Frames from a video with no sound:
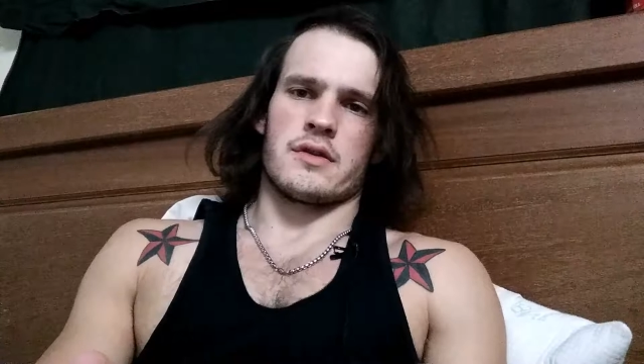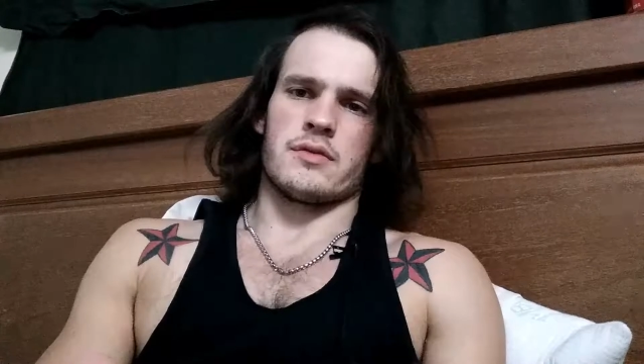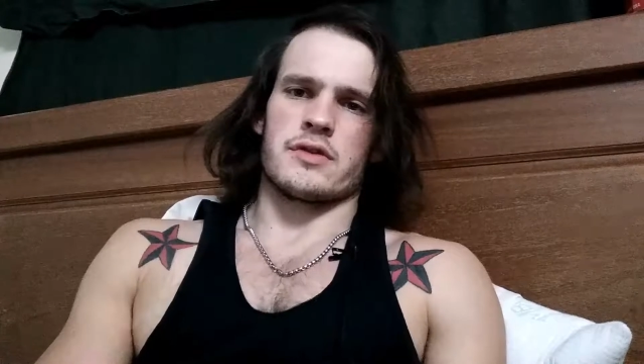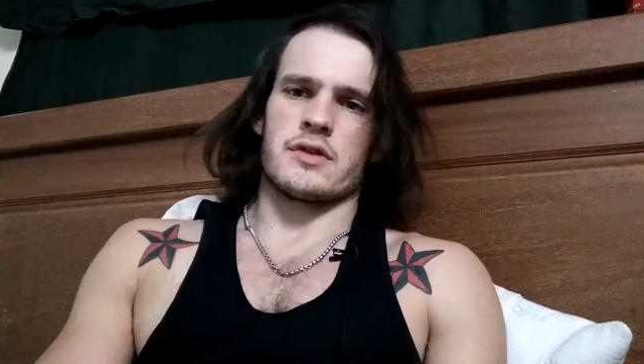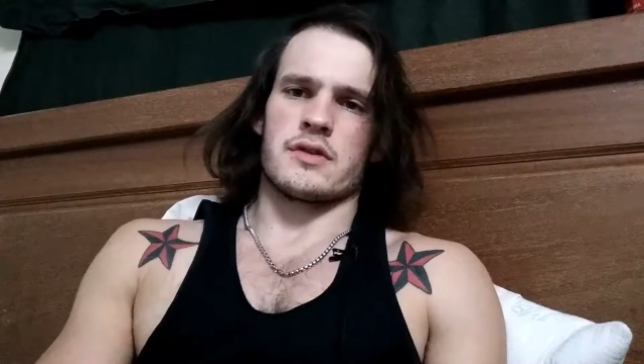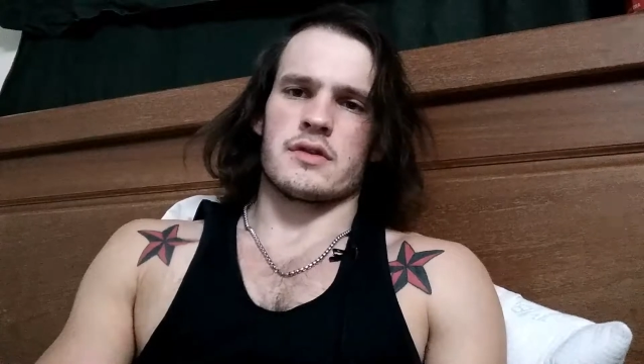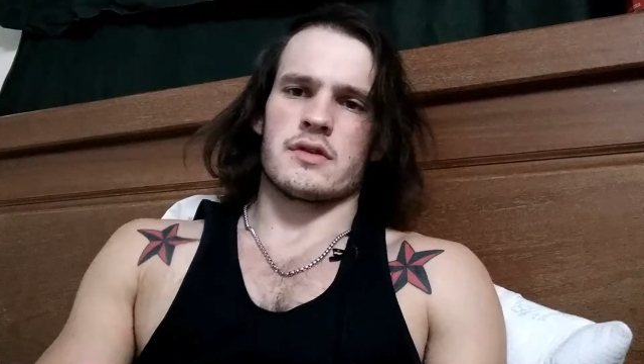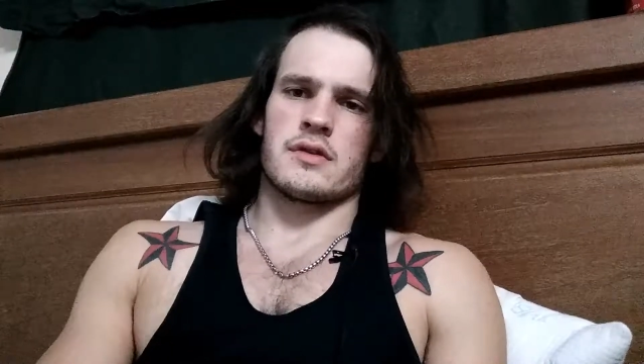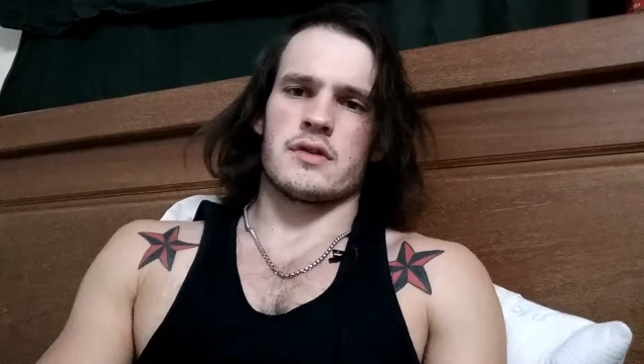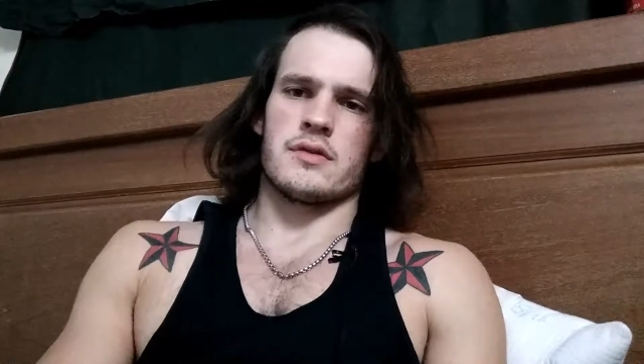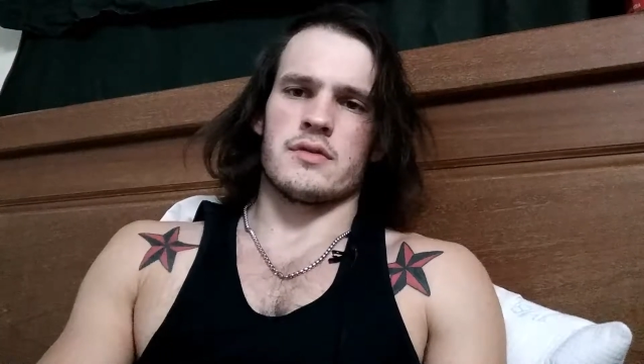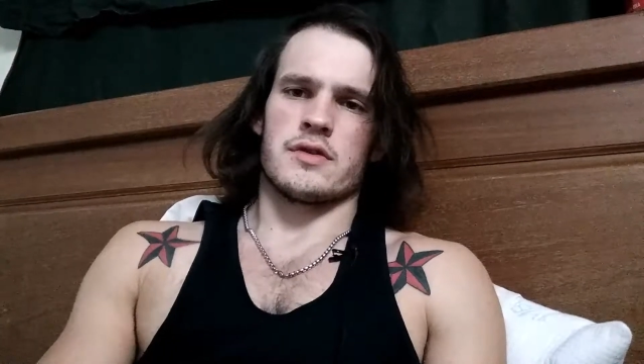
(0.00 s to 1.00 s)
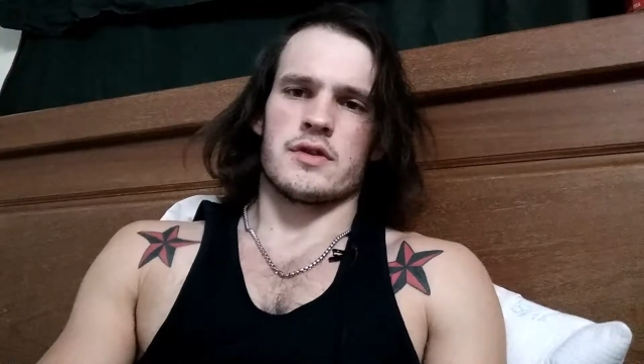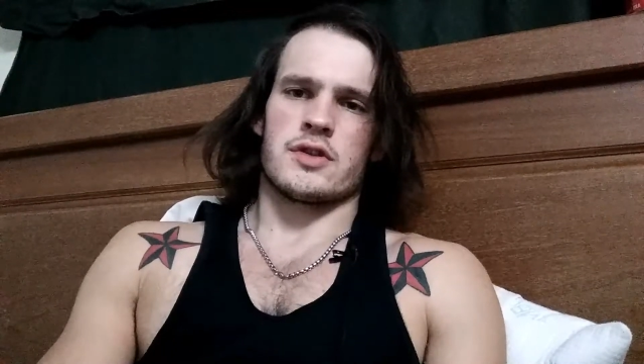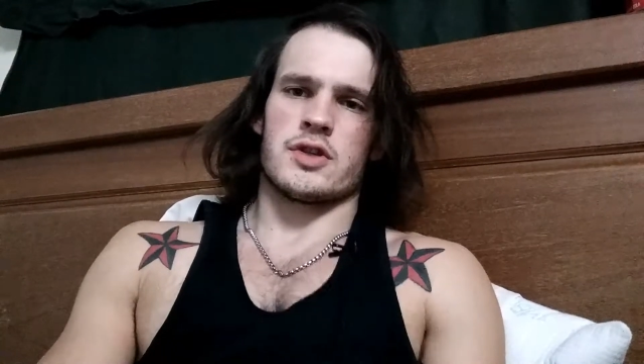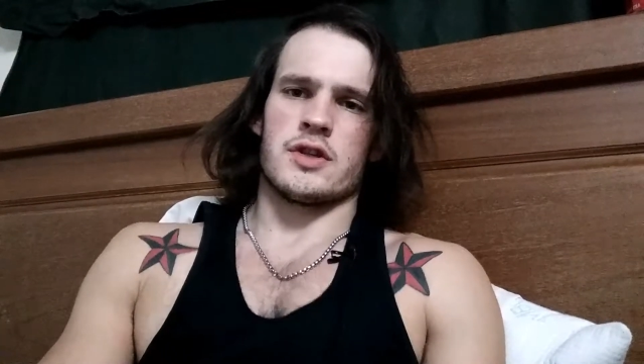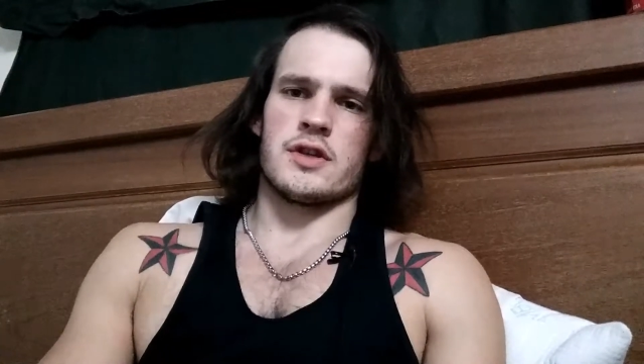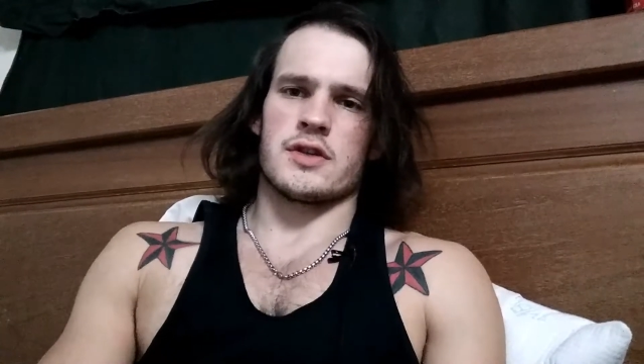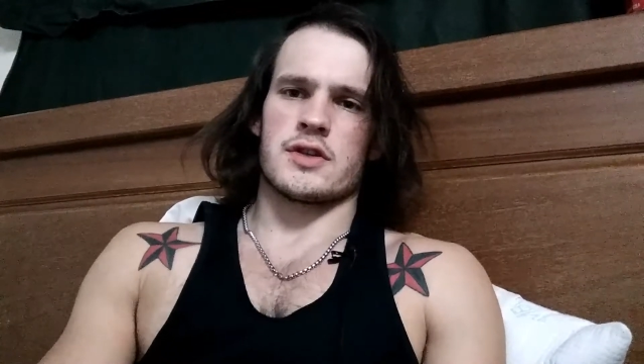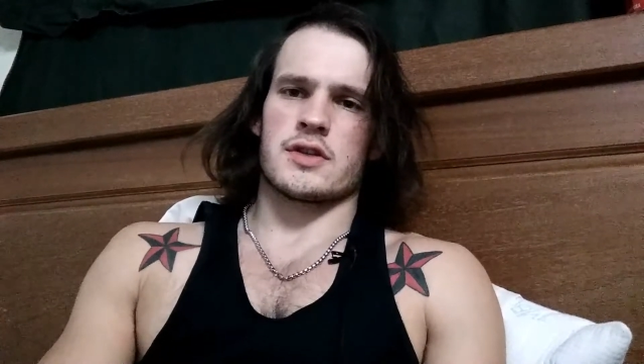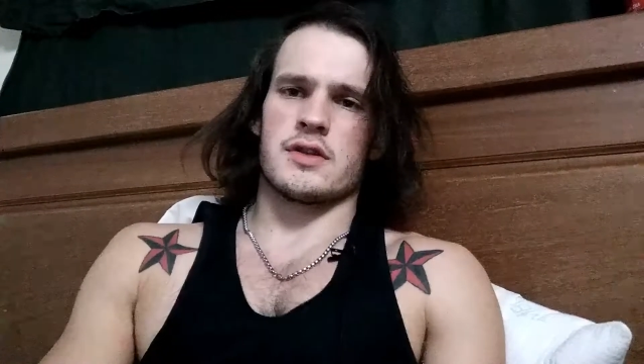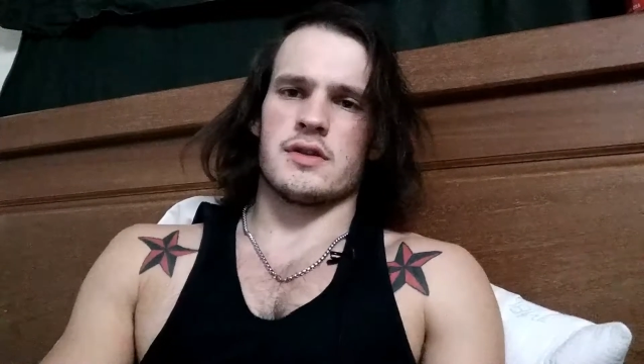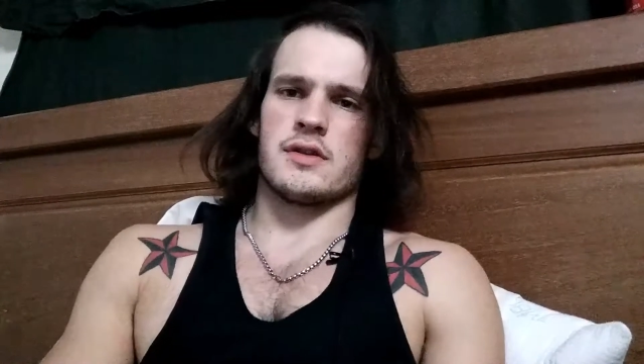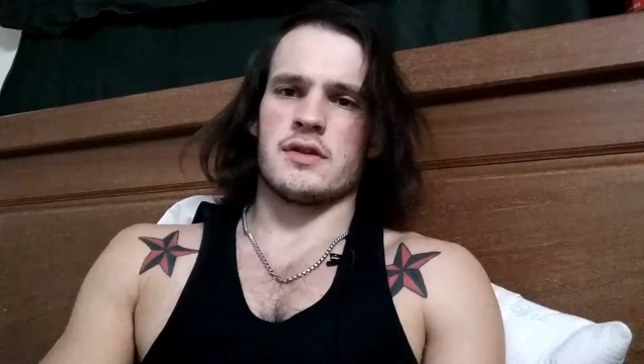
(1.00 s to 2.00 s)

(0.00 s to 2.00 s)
was a chest